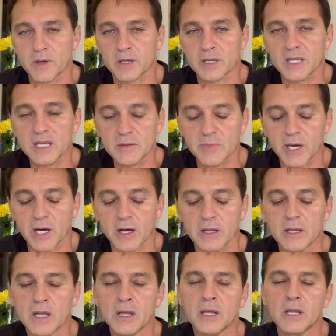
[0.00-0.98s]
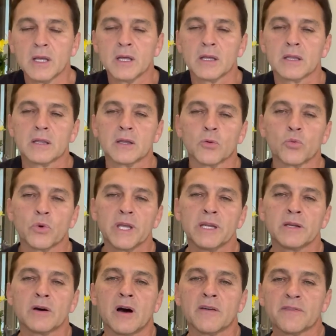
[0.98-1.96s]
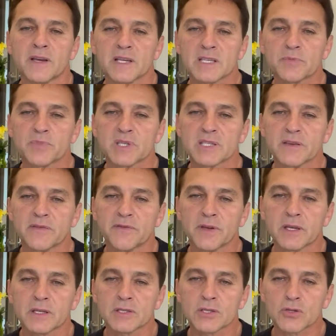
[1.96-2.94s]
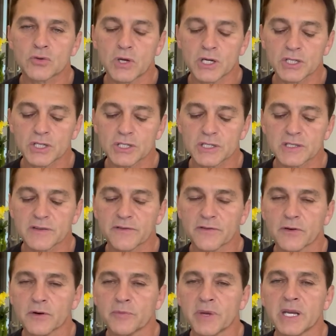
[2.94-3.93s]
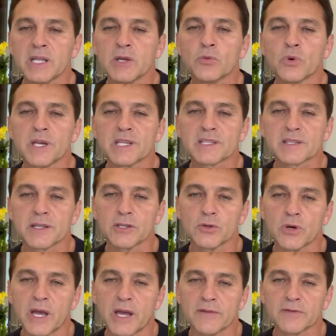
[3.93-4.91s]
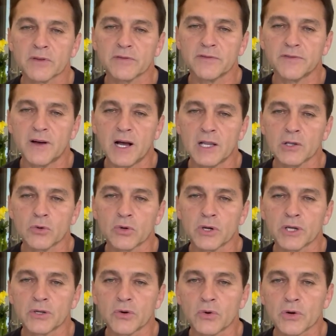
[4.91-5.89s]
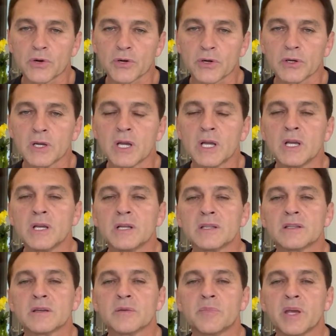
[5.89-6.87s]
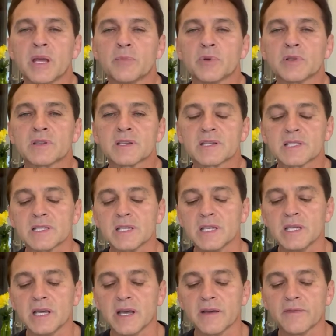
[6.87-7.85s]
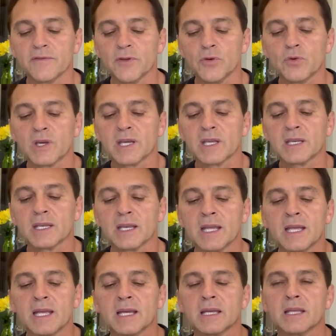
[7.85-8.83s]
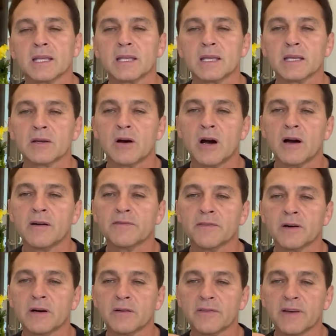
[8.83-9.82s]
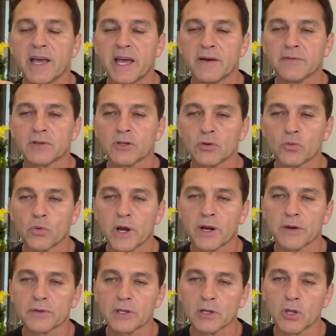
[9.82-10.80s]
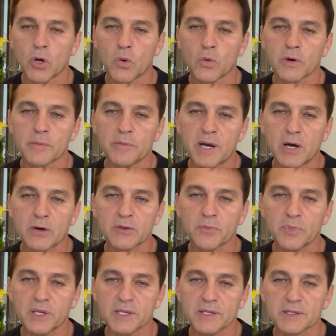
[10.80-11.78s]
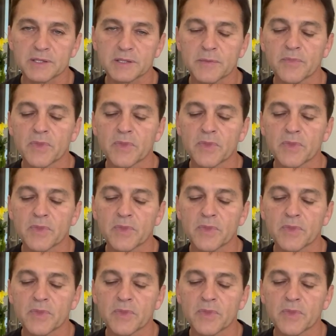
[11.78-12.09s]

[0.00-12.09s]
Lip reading: email. The Wean Off has specific instructions for many weeks that you have to follow in order to be able to see if you can get off of having to wear the lower mouthpiece.